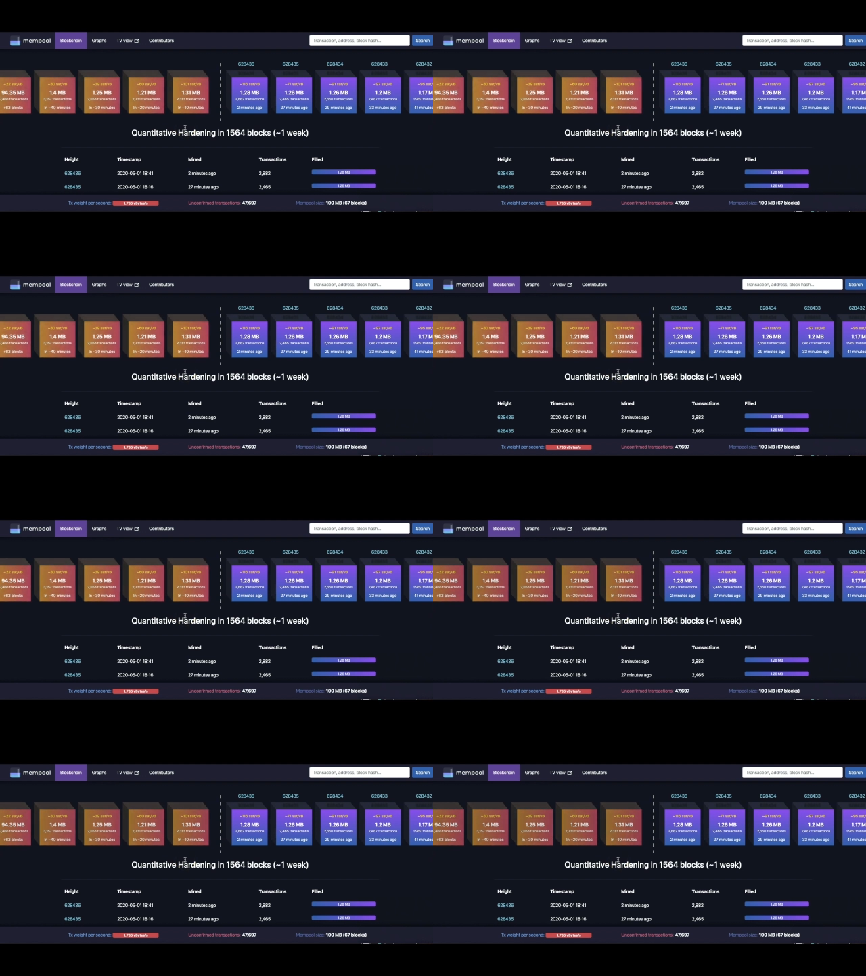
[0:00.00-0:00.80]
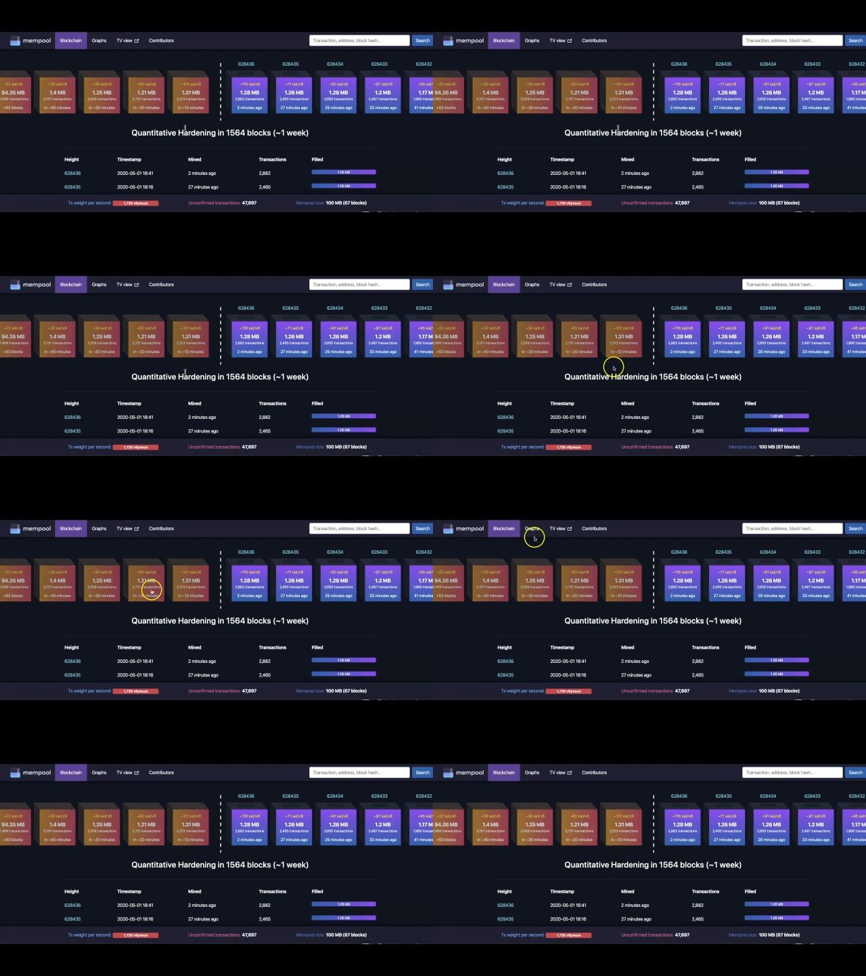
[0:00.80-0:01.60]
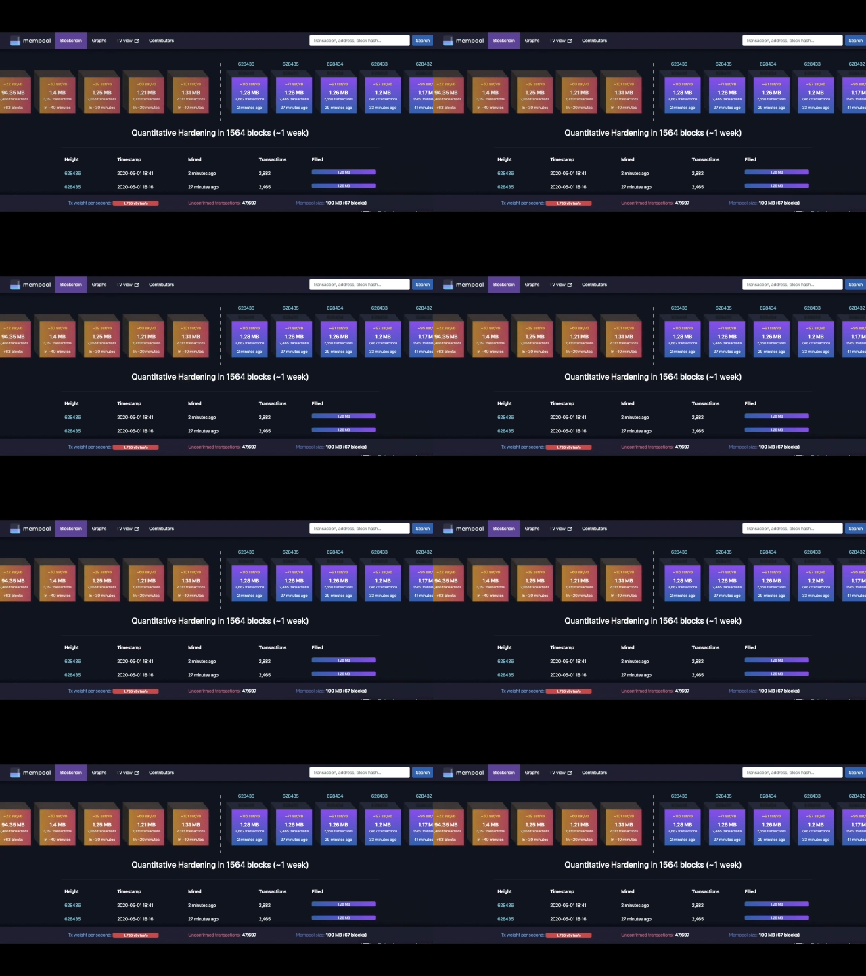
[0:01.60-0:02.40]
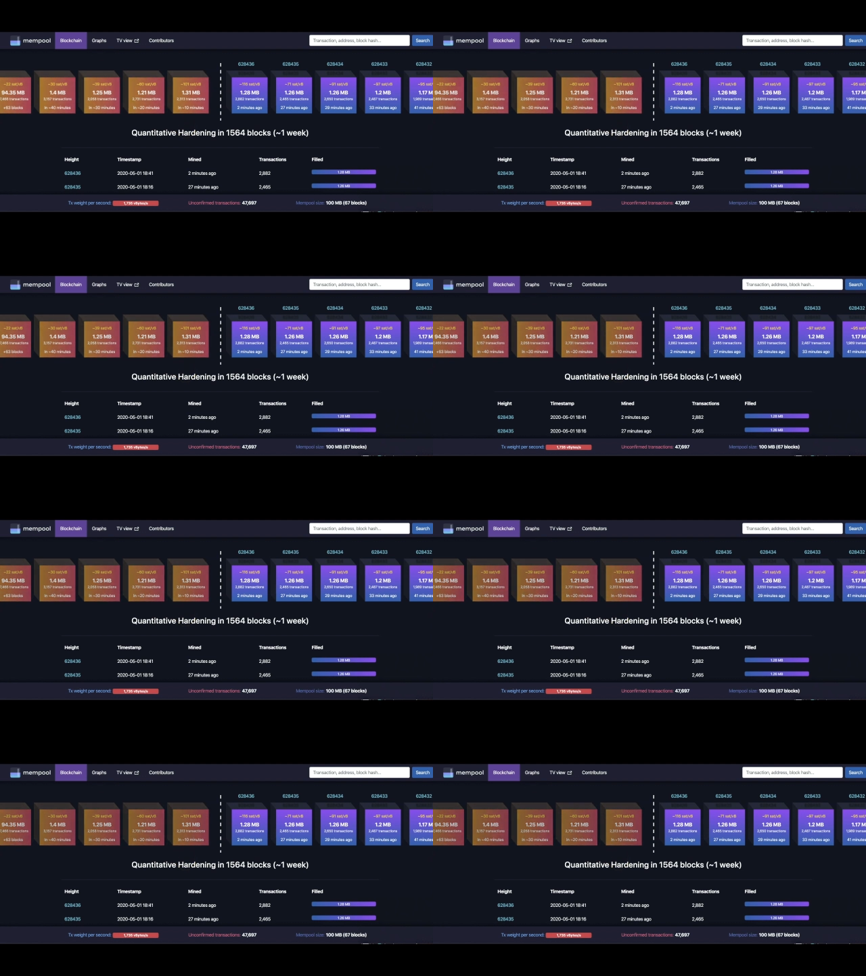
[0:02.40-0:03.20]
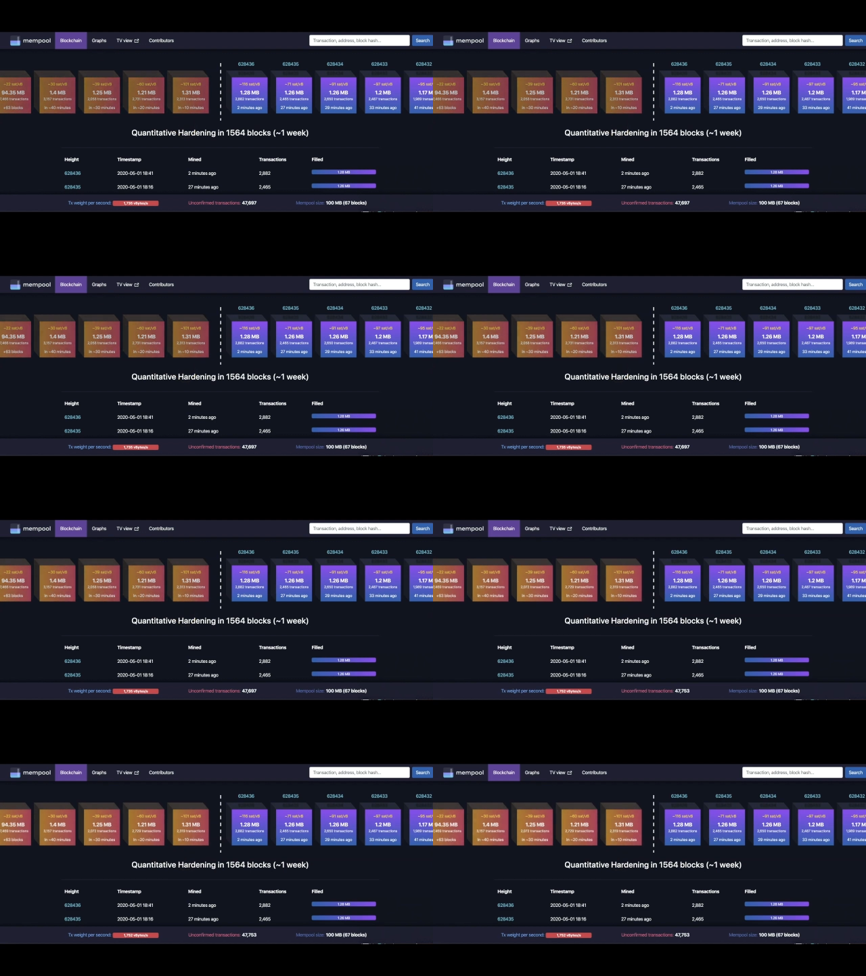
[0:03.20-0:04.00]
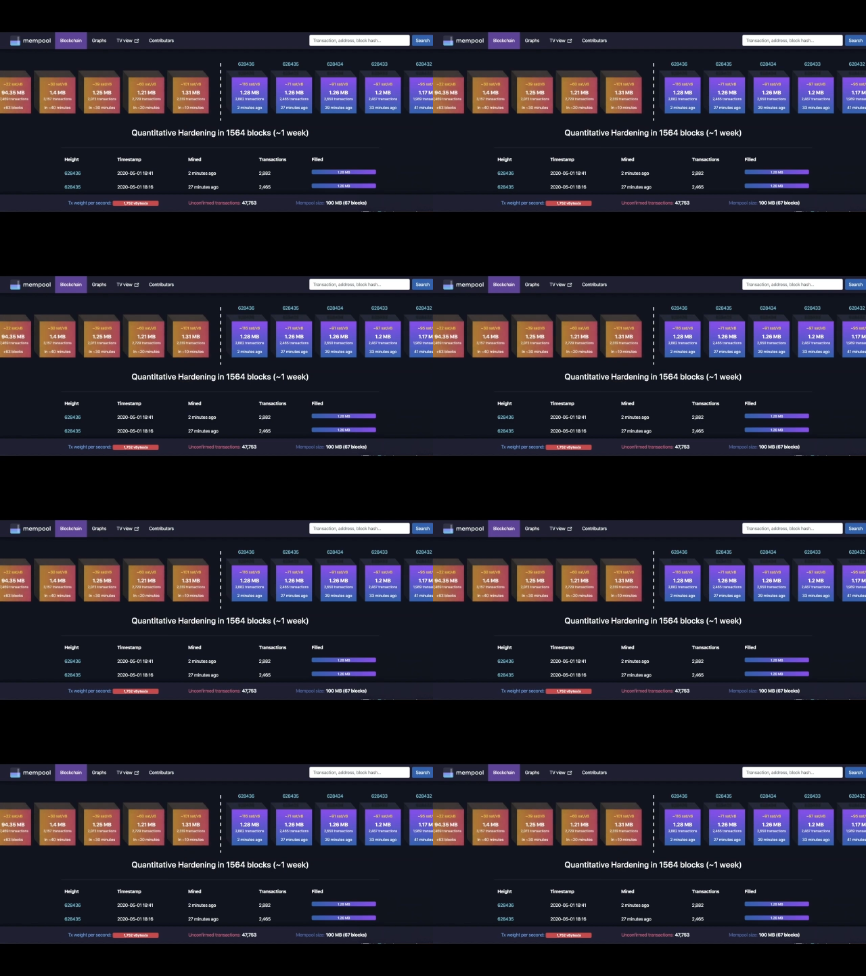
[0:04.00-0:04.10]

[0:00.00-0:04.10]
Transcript: [unreadable: no face in view]